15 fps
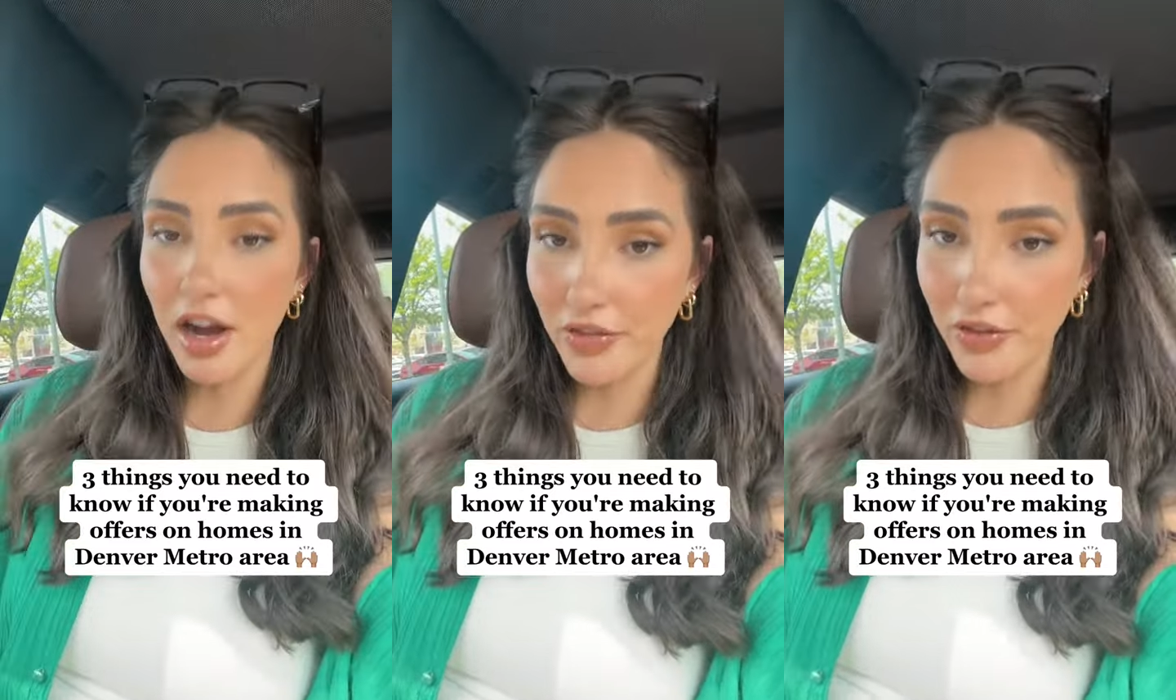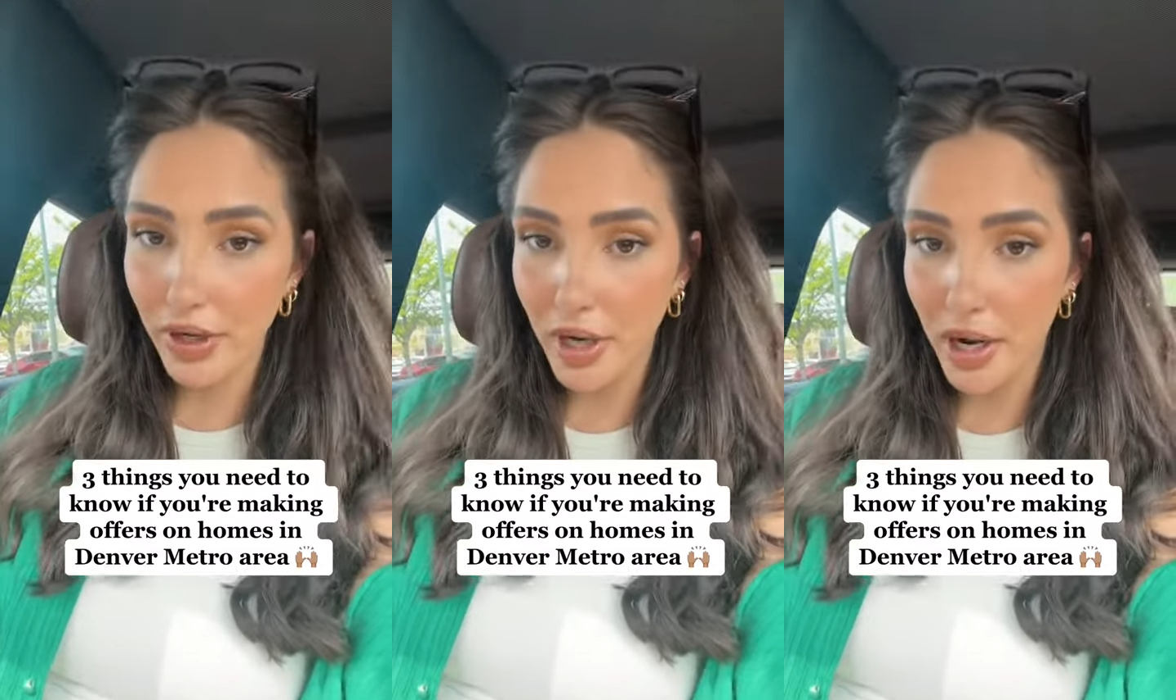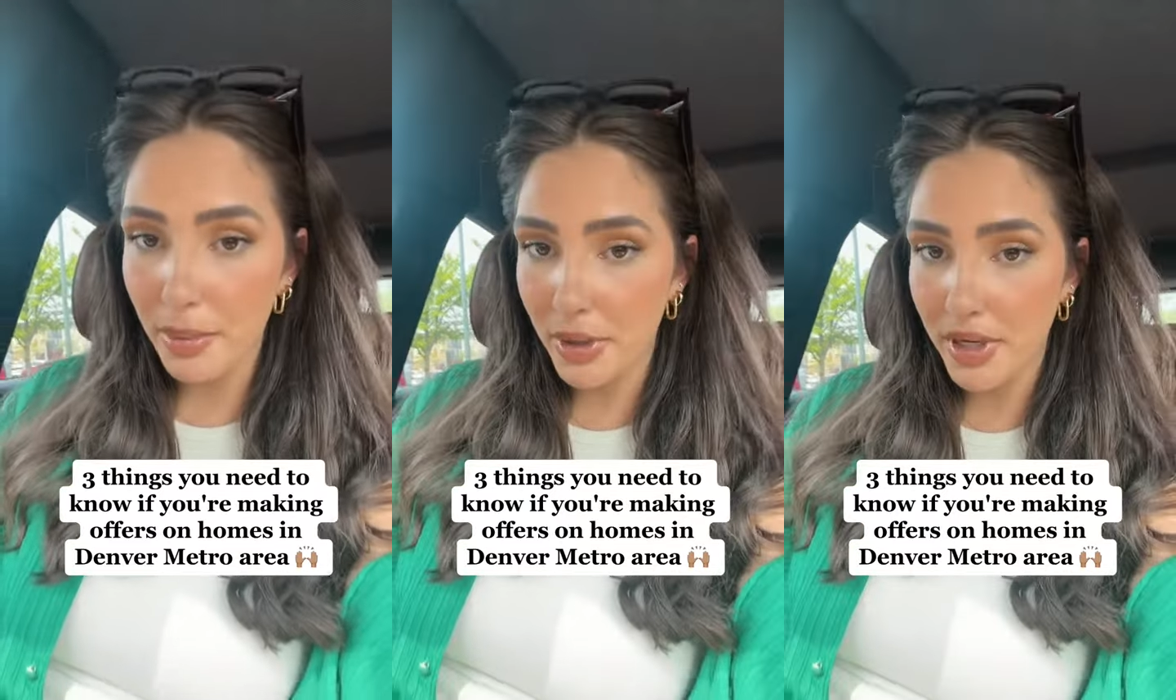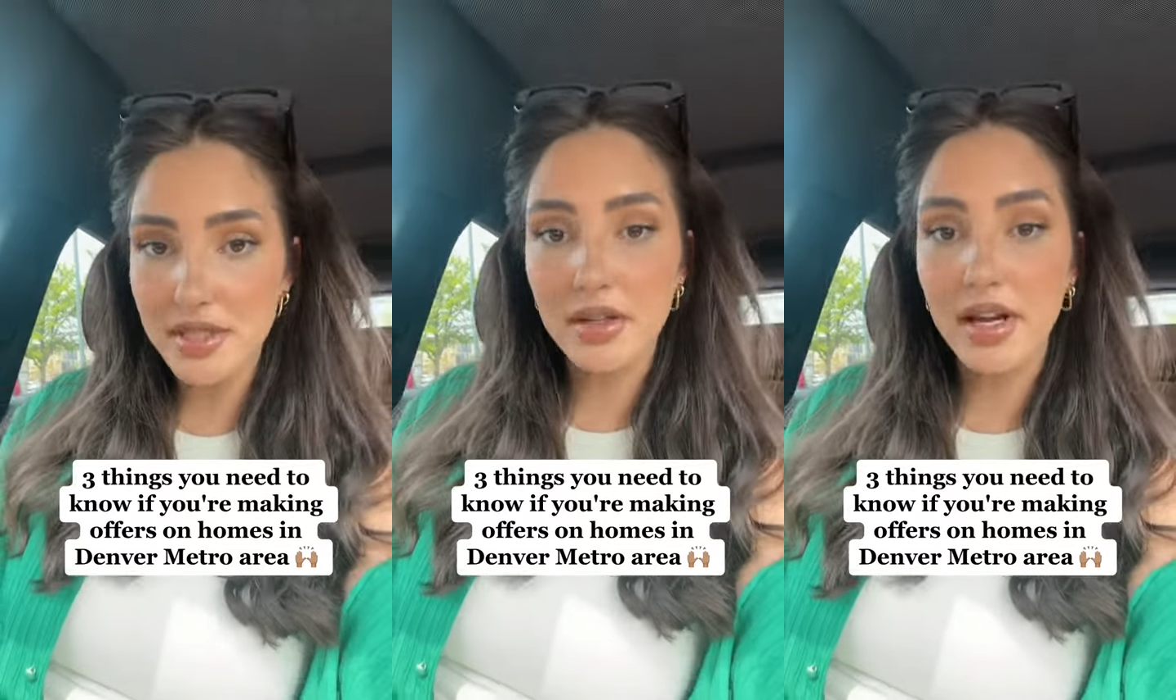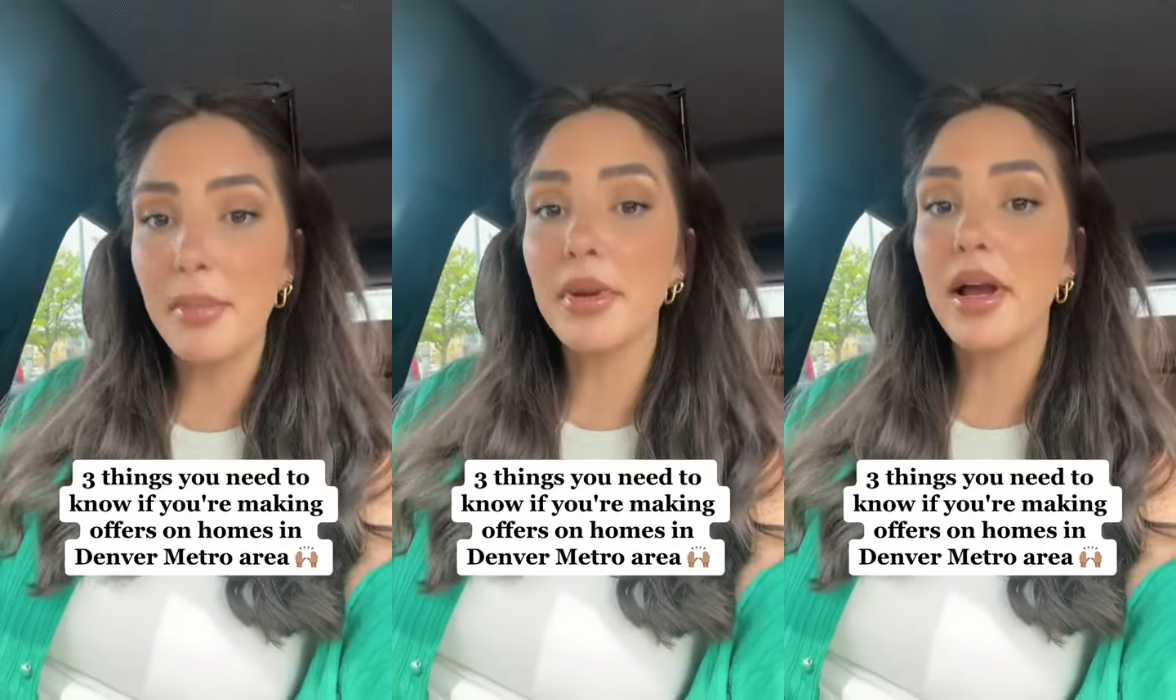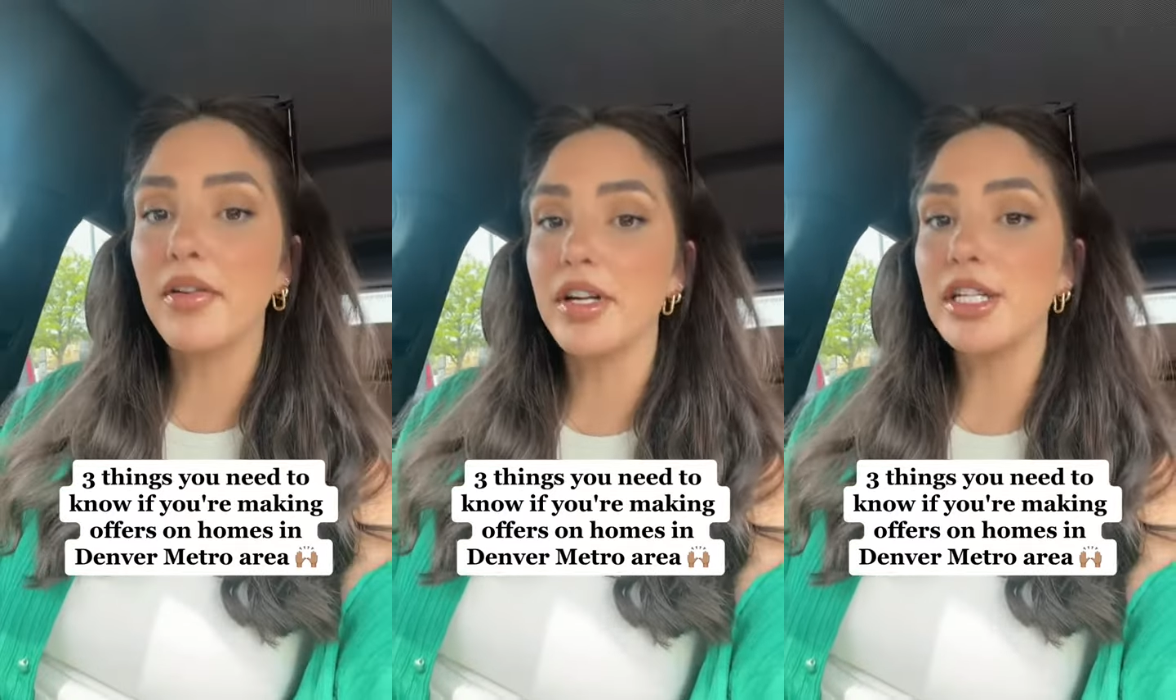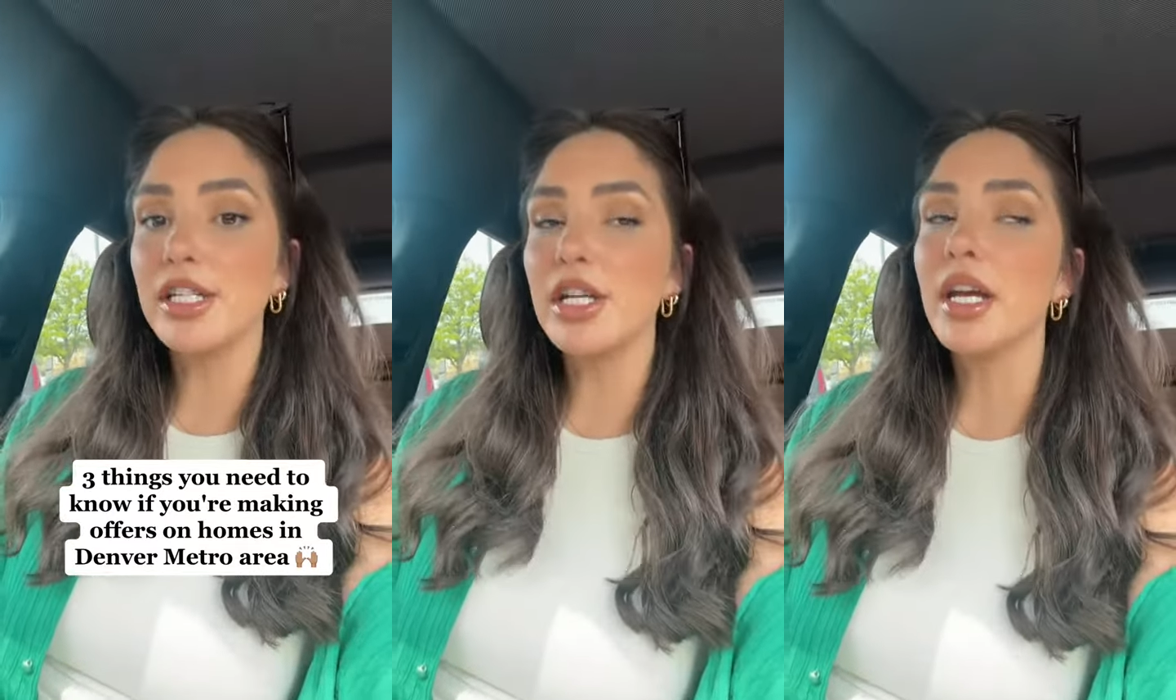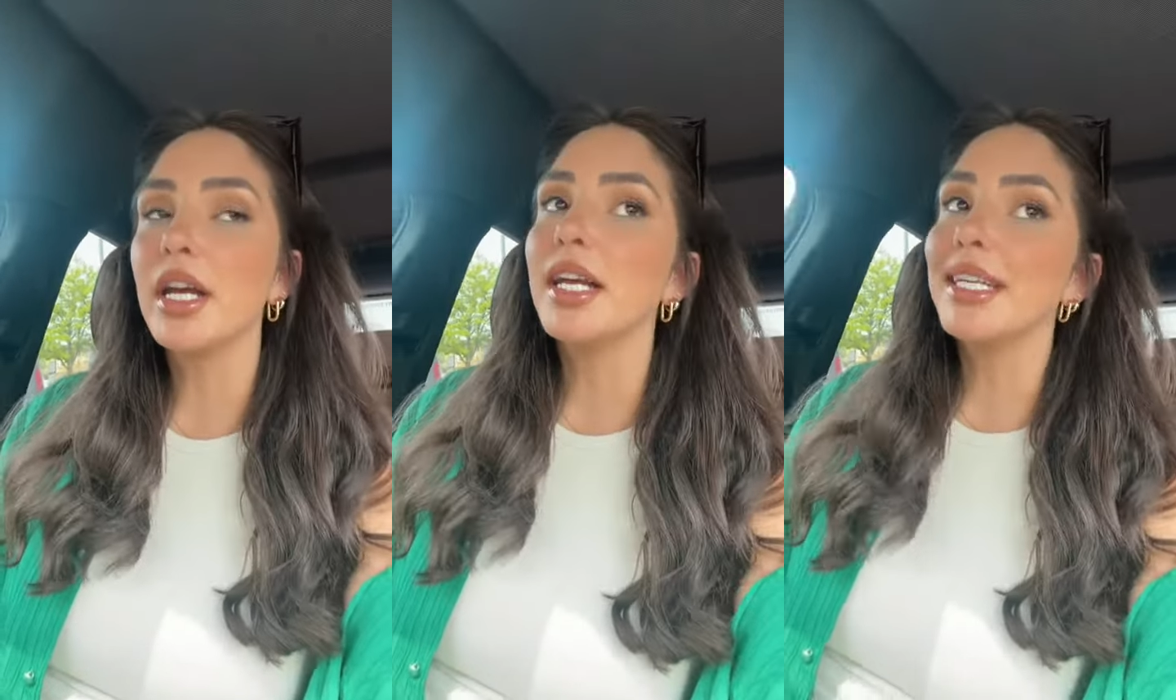offer appraisal gap
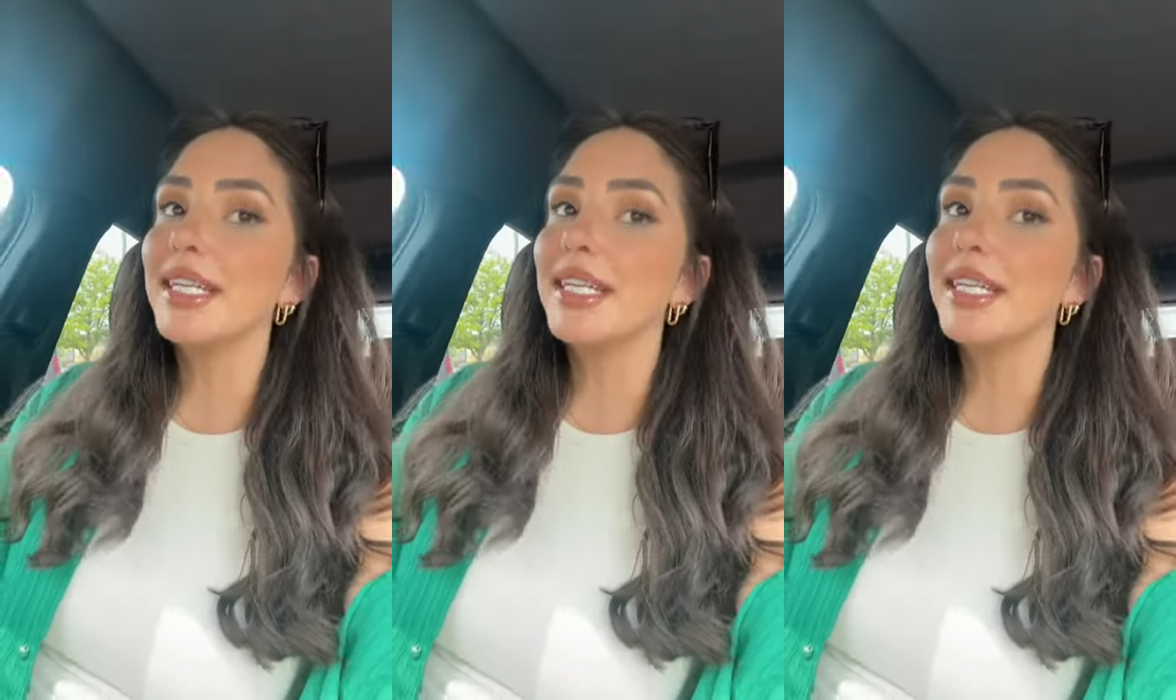coverage.